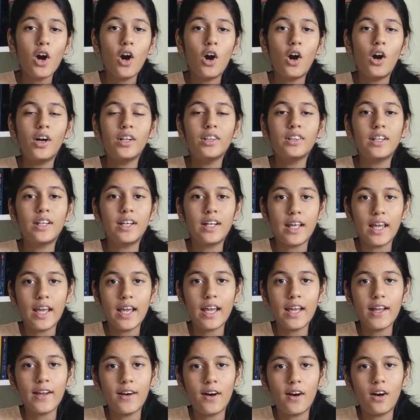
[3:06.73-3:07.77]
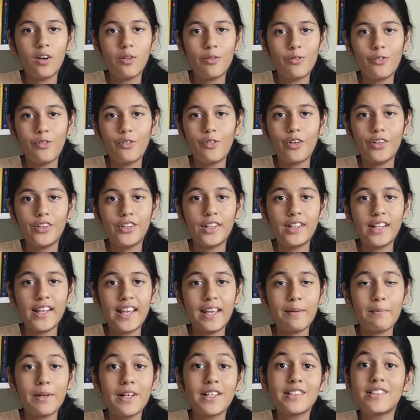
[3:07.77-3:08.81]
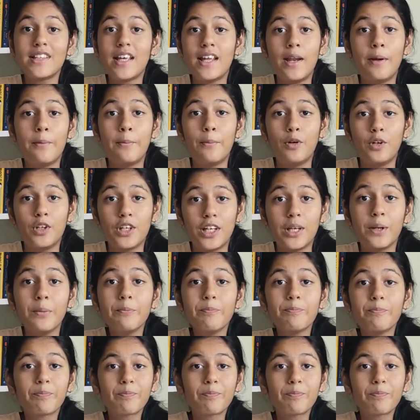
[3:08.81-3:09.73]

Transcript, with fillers: on the day of the naming ceremony.